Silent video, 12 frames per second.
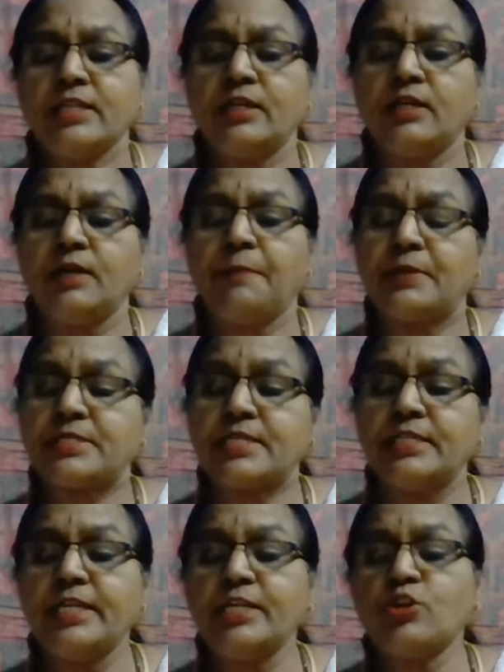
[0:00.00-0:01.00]
the
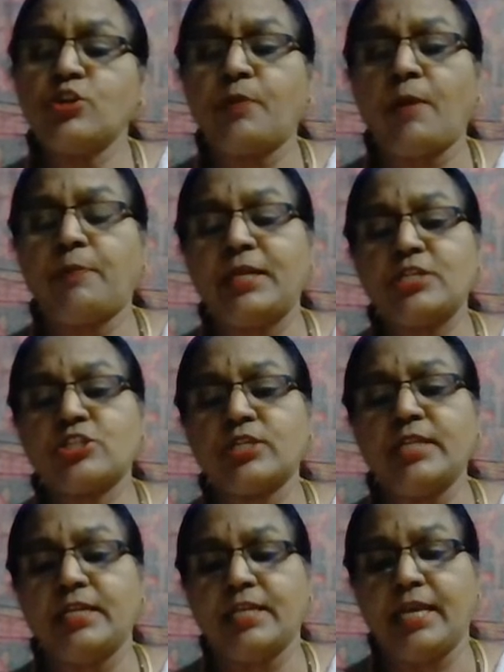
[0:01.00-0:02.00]
percentage of population
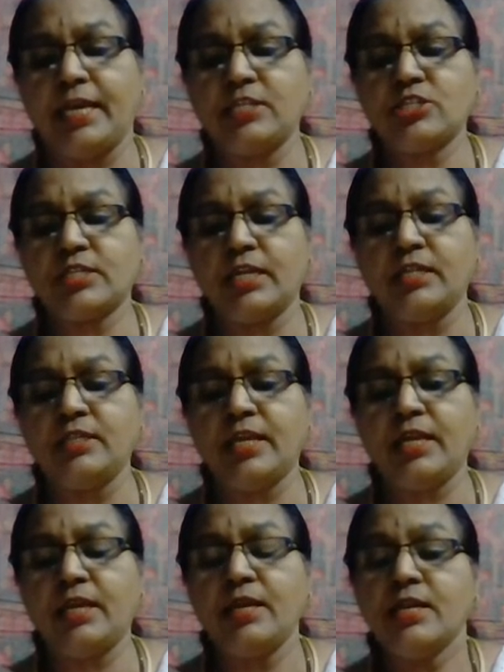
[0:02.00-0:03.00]
engaged in
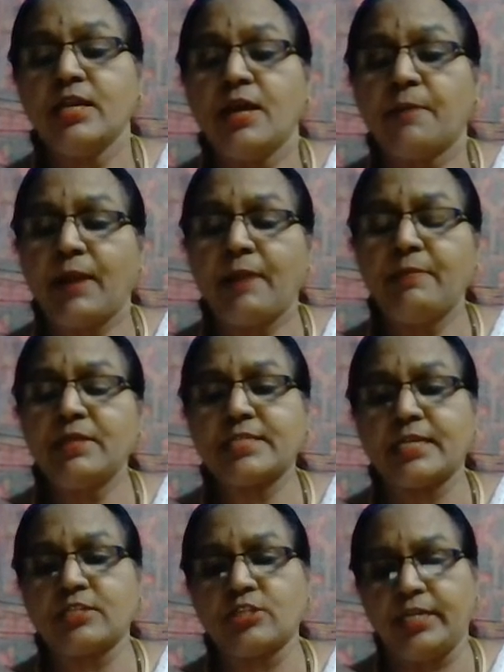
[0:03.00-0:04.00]
the primary
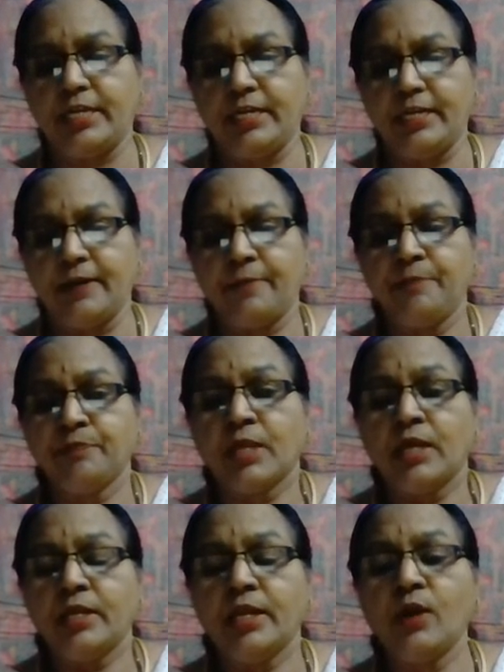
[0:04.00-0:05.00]
sector in India.
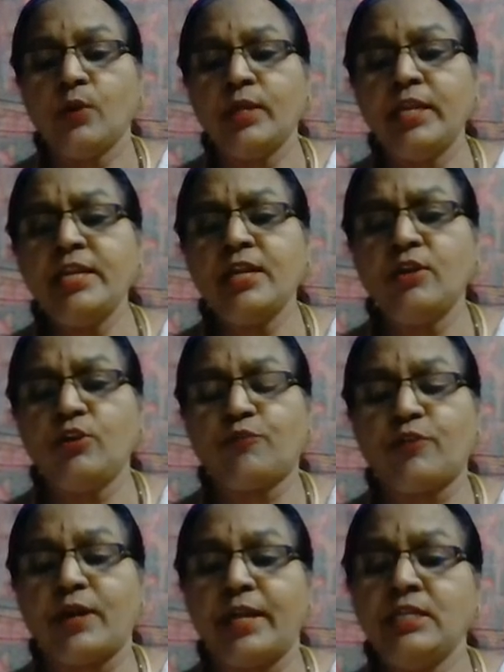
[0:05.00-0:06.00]
Now, in India, you
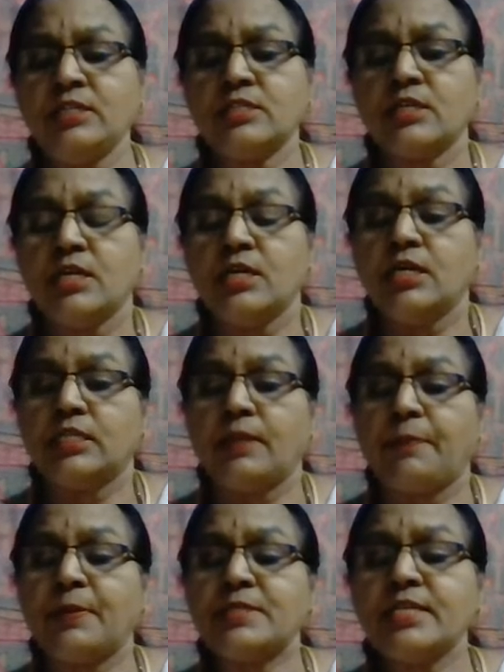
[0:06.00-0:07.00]
find the
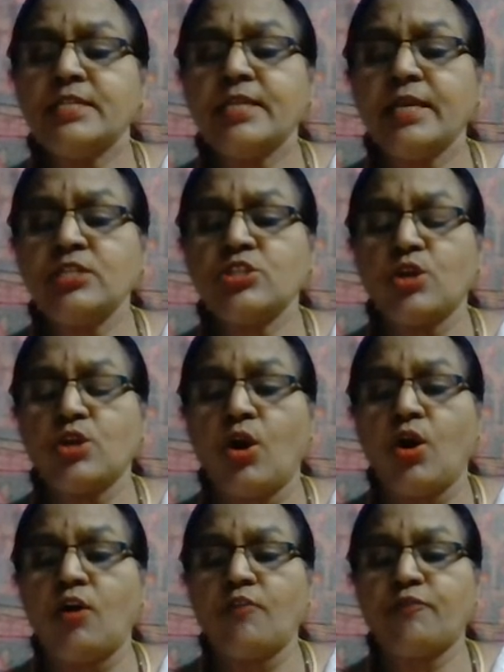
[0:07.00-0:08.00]
percentage
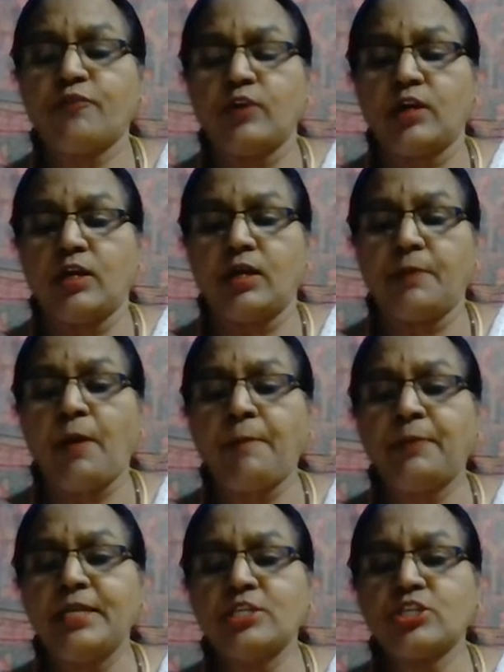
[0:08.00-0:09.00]
of
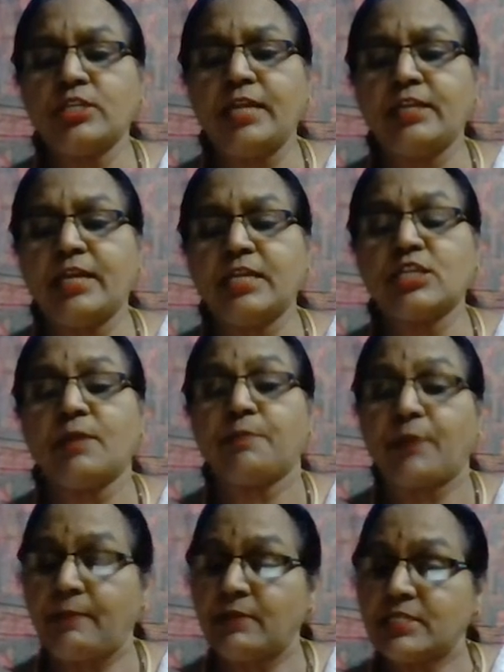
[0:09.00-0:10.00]
population engaged in
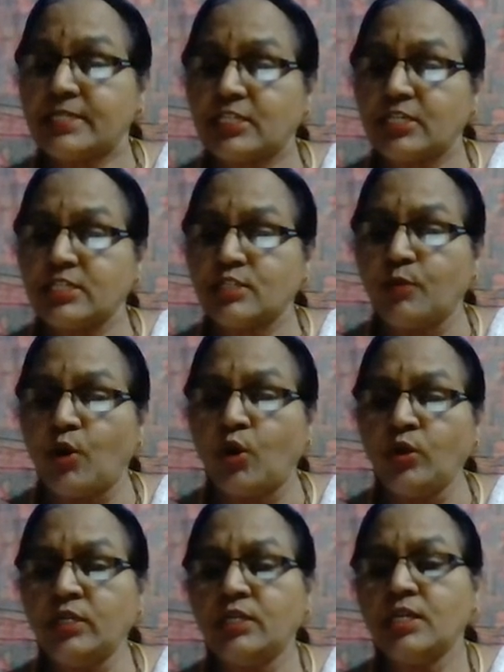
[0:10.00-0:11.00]
primary sector is
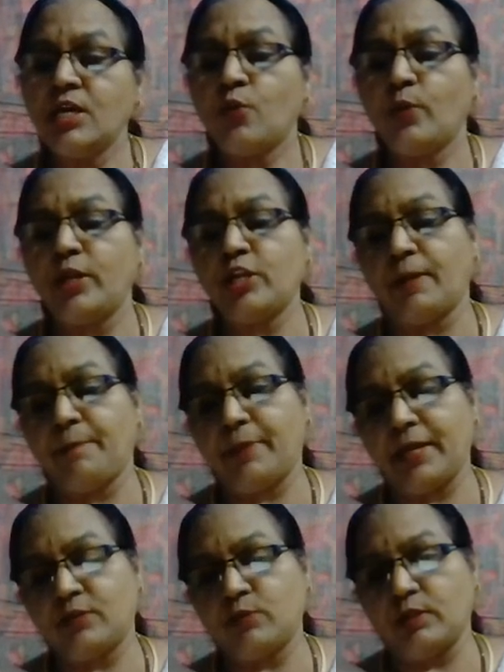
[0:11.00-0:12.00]
more when you compare
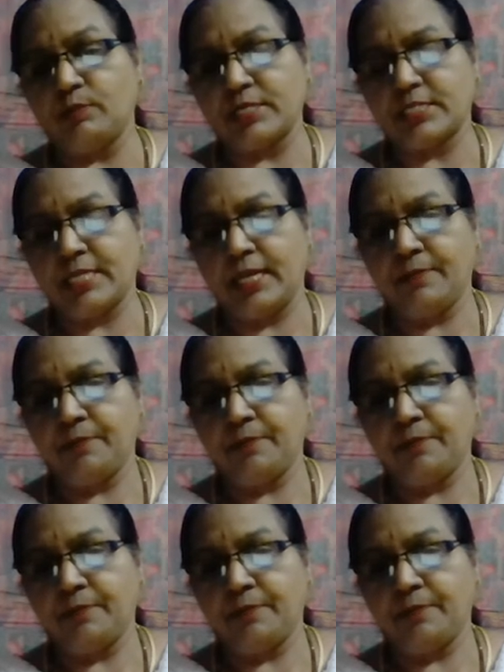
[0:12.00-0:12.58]
it with Brazil.